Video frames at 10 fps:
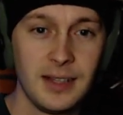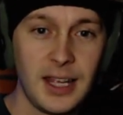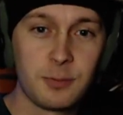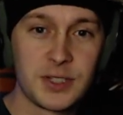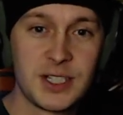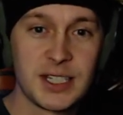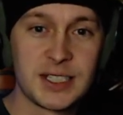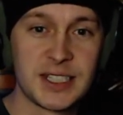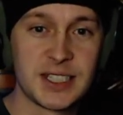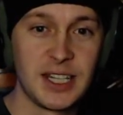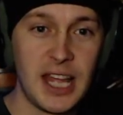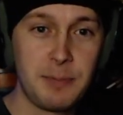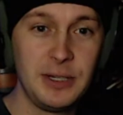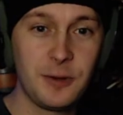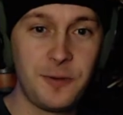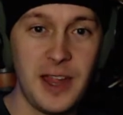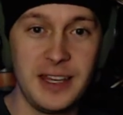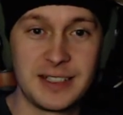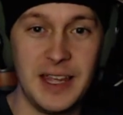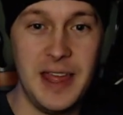That was just a slap in your face.